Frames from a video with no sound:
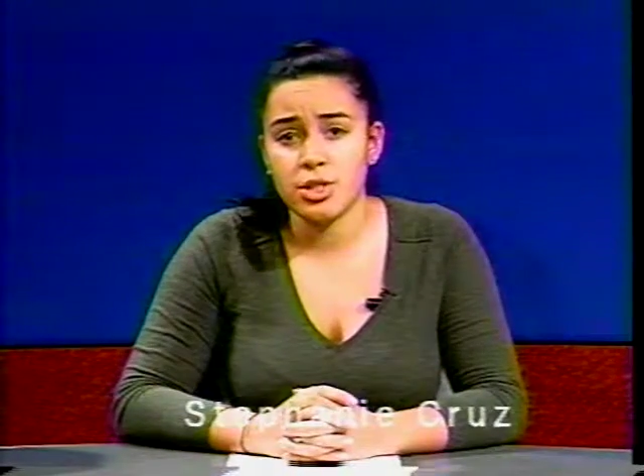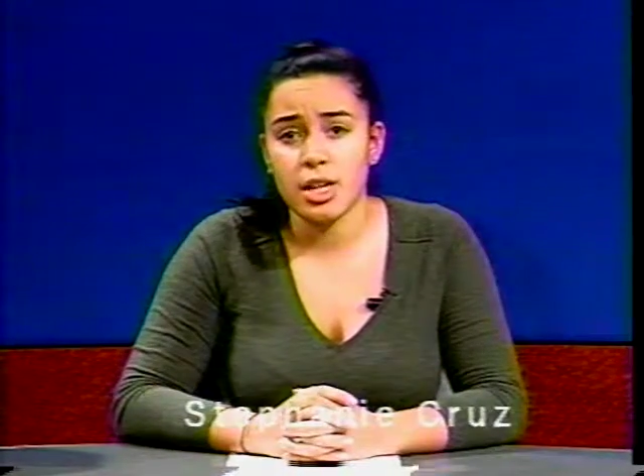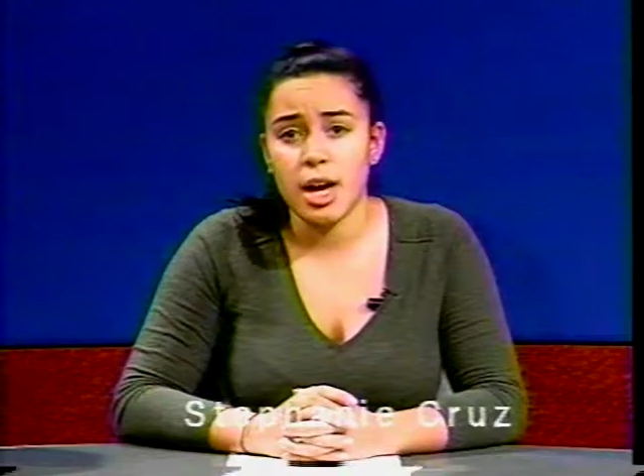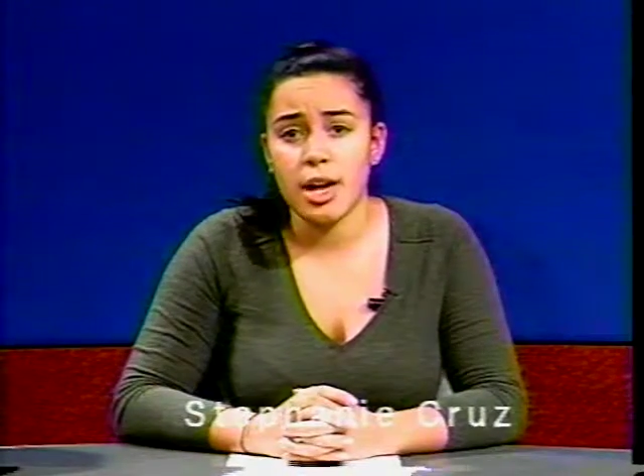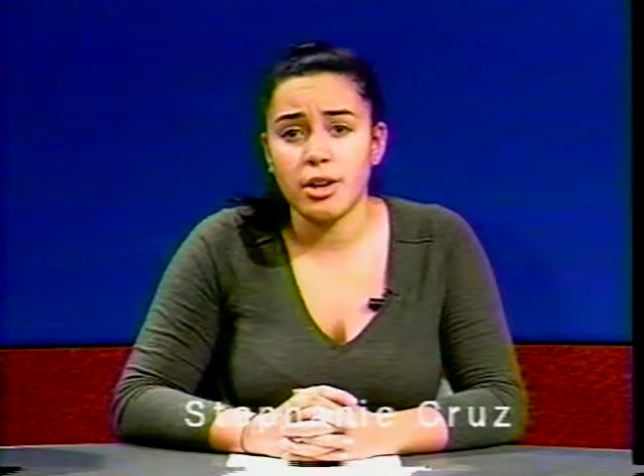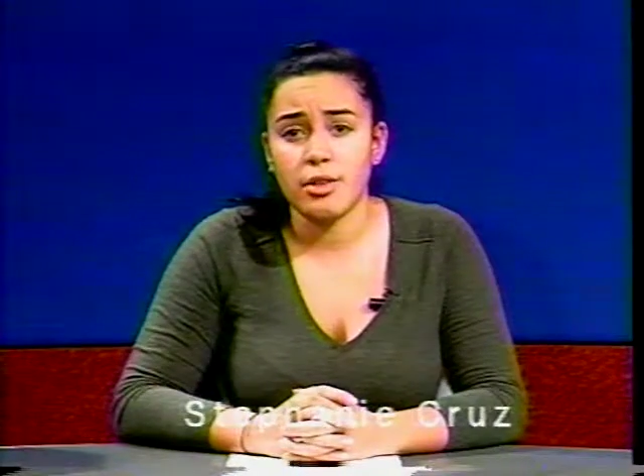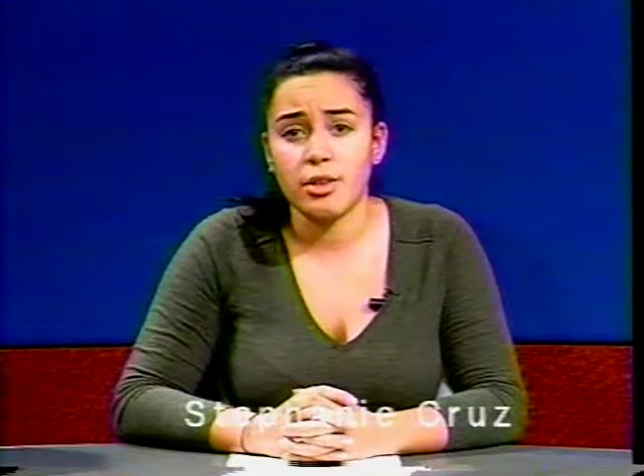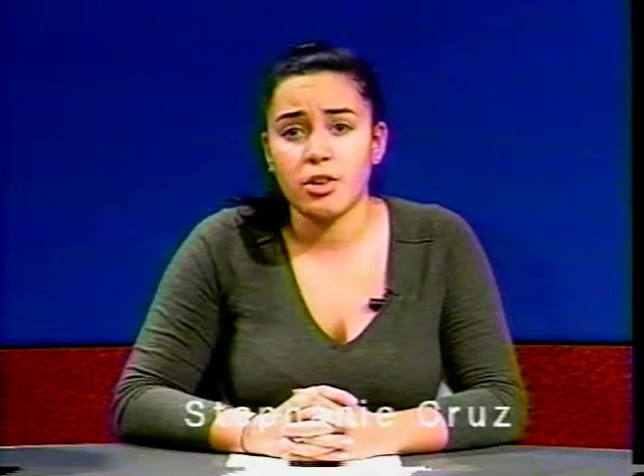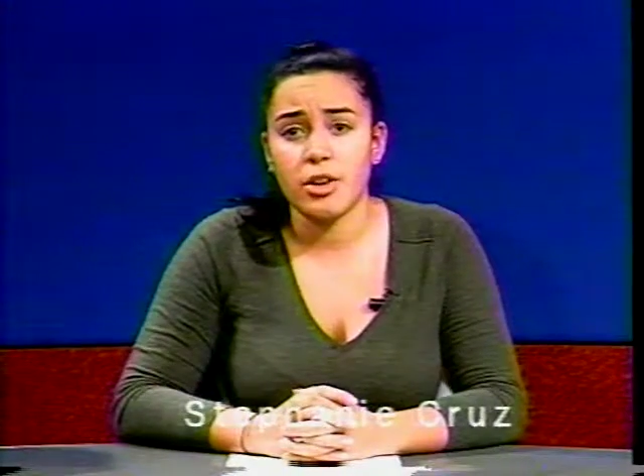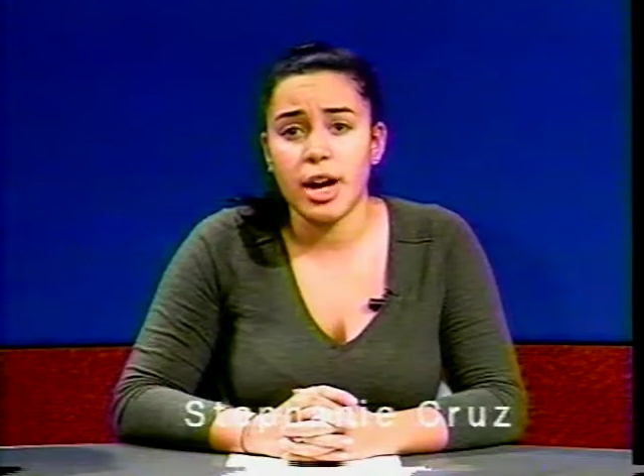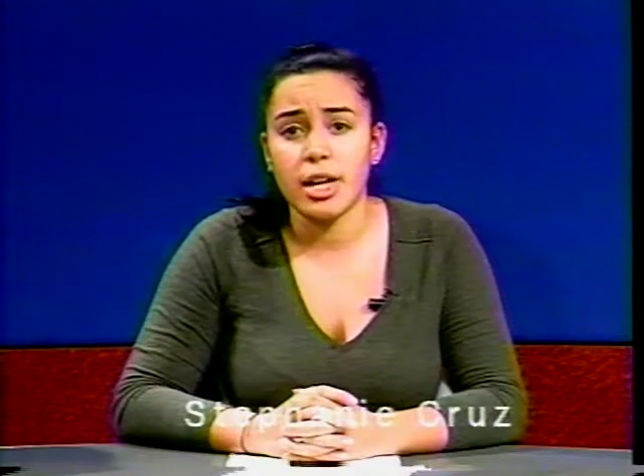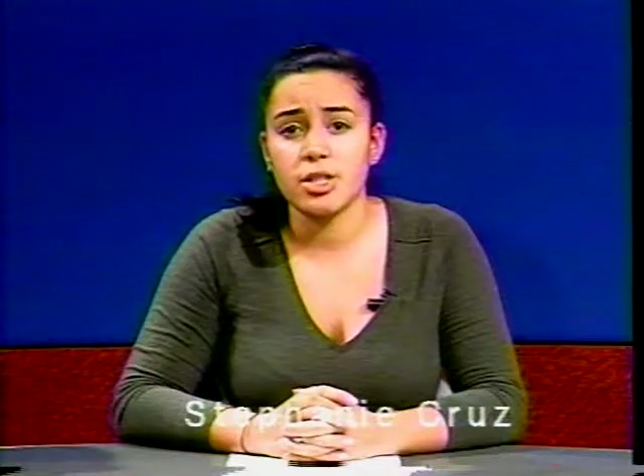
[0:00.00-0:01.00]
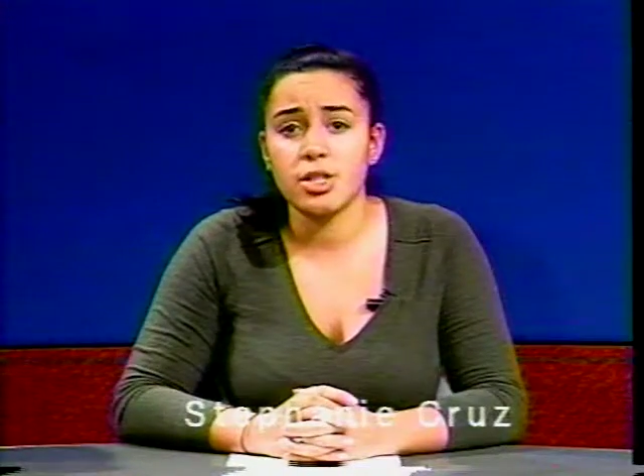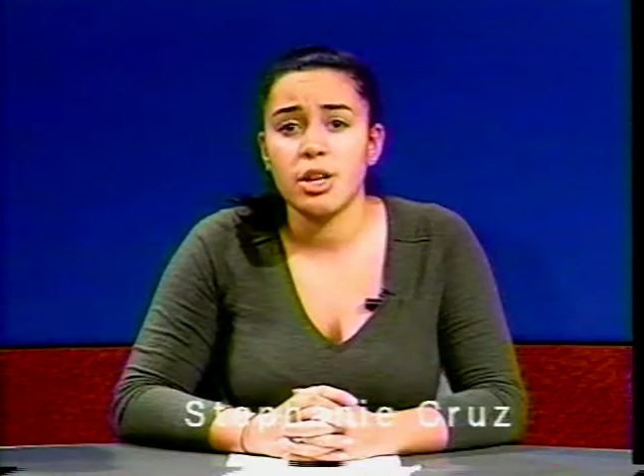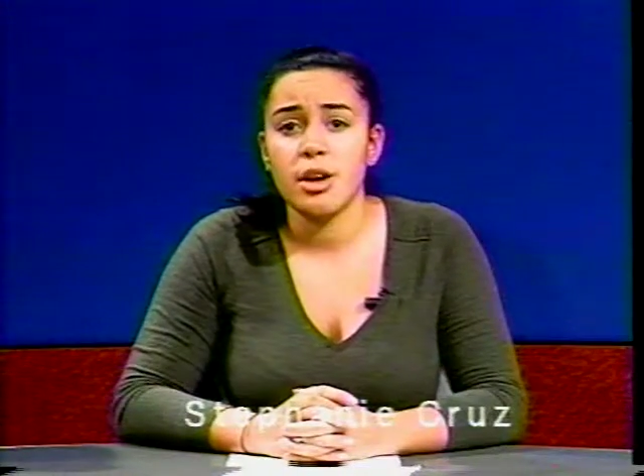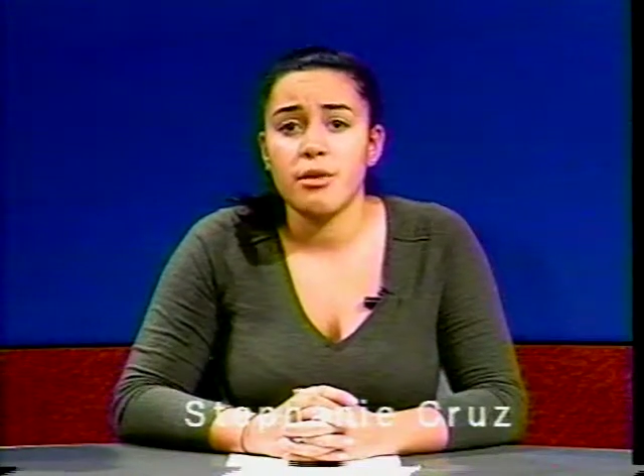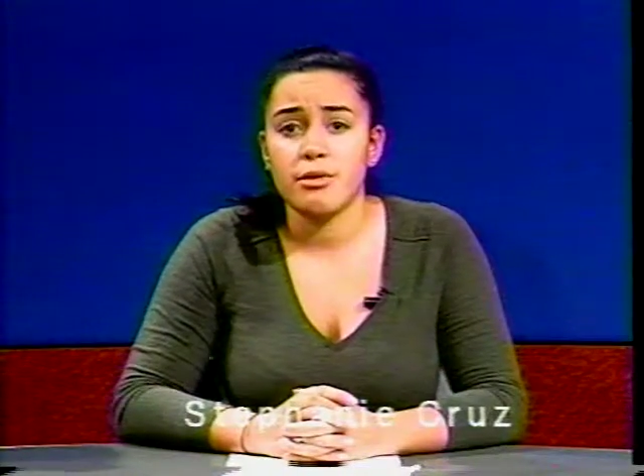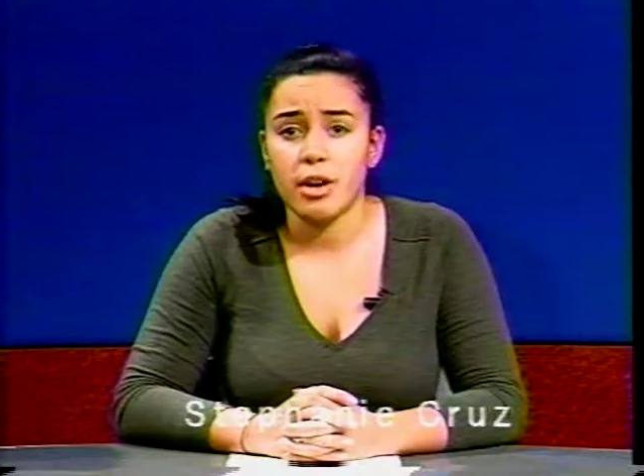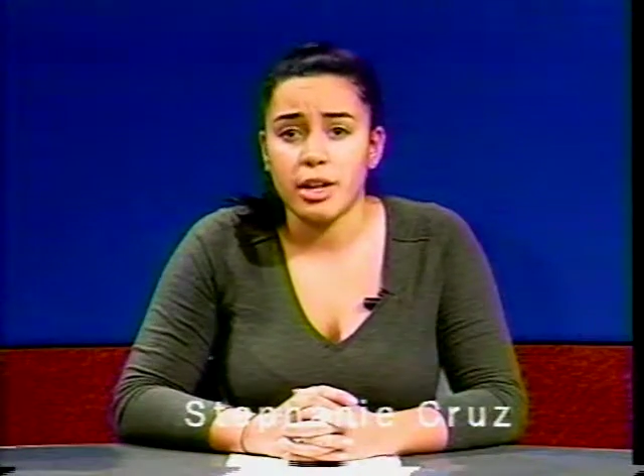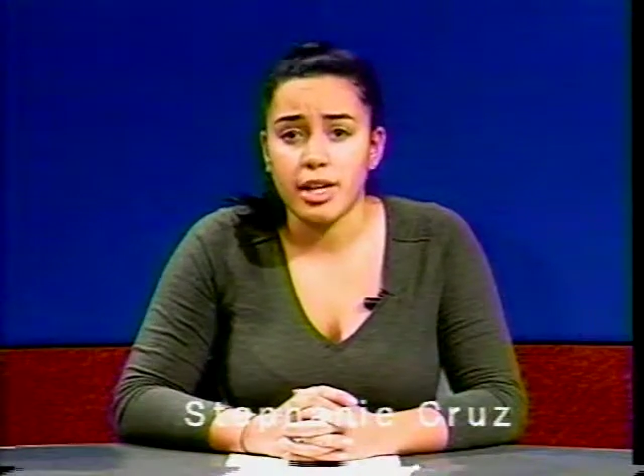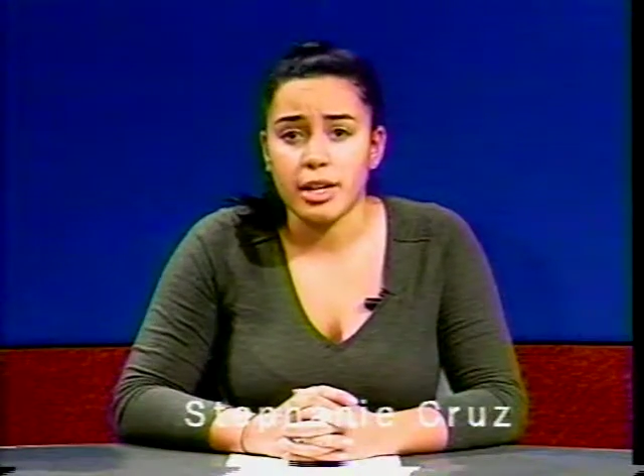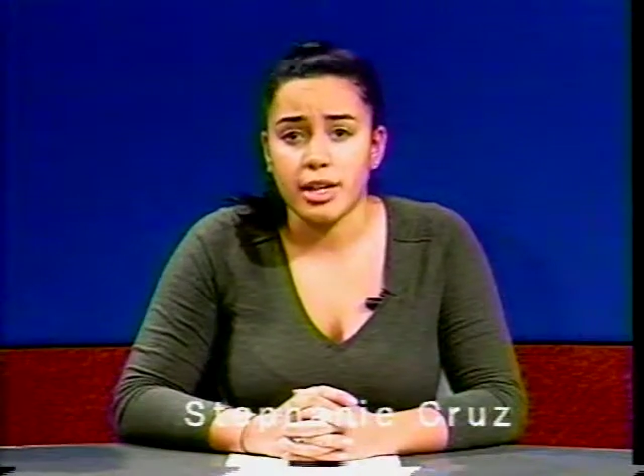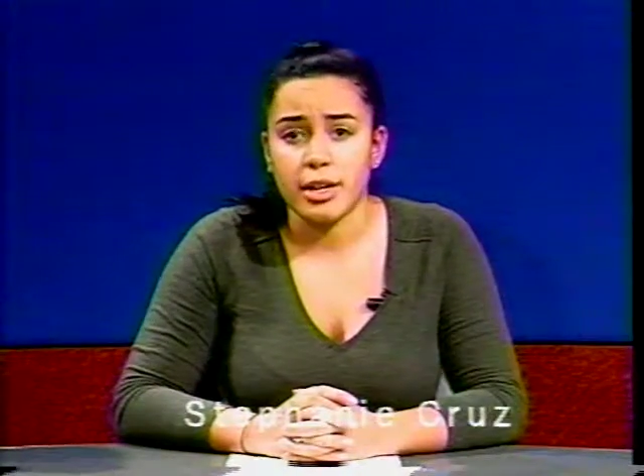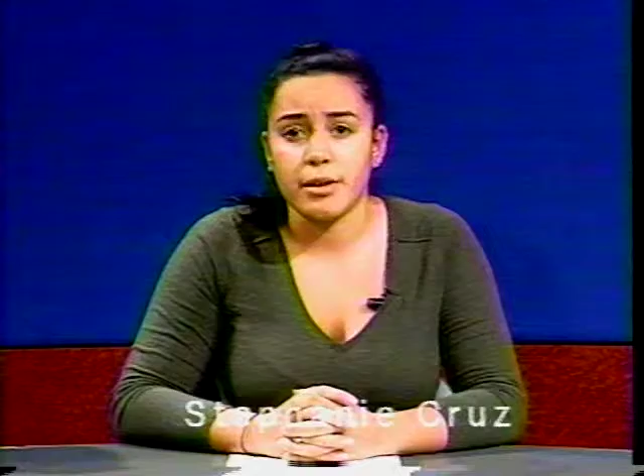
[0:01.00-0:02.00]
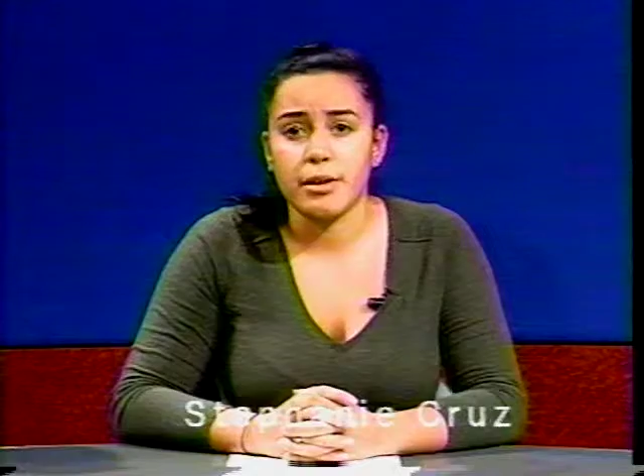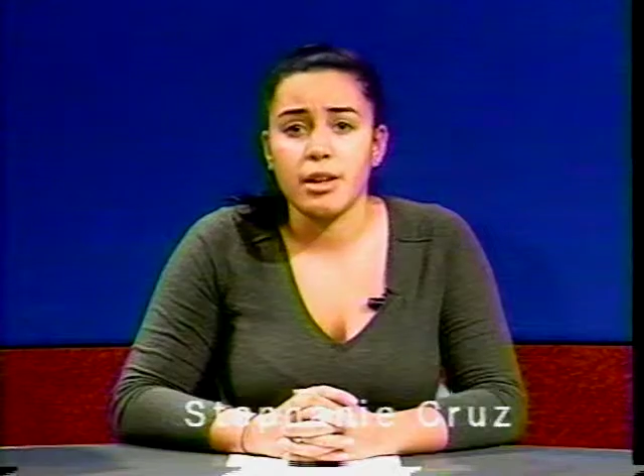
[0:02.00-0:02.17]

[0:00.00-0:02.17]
died on the crash Friday night.